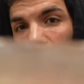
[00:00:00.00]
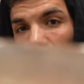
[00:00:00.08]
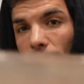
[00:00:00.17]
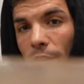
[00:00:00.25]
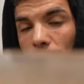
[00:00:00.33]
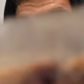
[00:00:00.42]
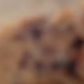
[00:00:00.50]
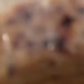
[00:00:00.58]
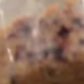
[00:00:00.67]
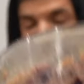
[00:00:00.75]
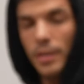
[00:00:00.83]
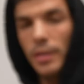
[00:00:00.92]
hundred grams of
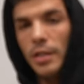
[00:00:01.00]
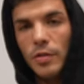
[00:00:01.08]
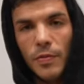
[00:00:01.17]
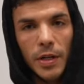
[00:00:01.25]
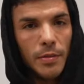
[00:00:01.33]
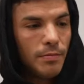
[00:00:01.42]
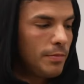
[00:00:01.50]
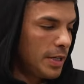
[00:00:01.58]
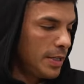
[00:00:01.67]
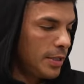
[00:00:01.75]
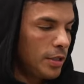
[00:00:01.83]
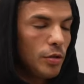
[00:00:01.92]
blueberries in this one, but
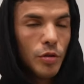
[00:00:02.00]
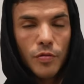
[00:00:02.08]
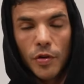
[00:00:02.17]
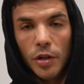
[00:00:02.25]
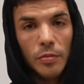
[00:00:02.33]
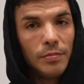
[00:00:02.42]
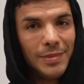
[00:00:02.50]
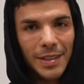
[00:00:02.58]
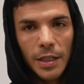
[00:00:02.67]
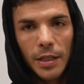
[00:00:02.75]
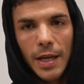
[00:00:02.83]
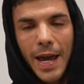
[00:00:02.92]
it's a huge volume,
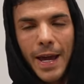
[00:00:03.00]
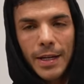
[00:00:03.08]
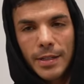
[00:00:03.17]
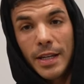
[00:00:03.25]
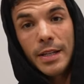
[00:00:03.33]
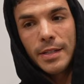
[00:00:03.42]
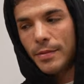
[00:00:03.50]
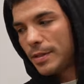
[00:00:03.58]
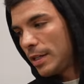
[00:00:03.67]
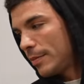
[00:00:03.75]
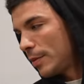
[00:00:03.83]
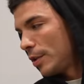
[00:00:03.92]
little hacks and some
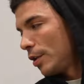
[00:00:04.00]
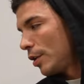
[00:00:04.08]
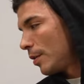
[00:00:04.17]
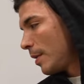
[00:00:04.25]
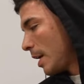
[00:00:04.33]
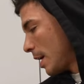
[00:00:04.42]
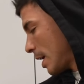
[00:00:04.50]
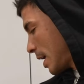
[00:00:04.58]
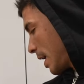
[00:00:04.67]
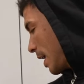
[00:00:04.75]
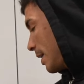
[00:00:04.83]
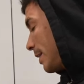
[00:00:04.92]
cinnamon, you know.
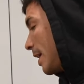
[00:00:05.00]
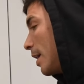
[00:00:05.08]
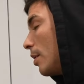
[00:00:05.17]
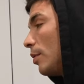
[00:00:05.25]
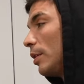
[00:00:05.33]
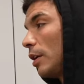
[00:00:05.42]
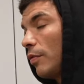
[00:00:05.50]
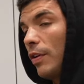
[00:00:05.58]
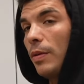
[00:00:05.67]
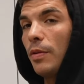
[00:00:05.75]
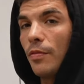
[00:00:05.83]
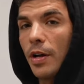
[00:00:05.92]
And then on the
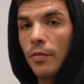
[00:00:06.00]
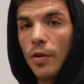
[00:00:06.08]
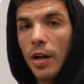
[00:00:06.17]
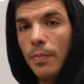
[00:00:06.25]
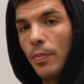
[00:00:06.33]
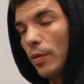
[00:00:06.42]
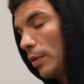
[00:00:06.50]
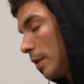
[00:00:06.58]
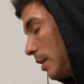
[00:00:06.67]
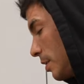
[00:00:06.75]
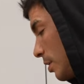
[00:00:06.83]
creamy one, what I put is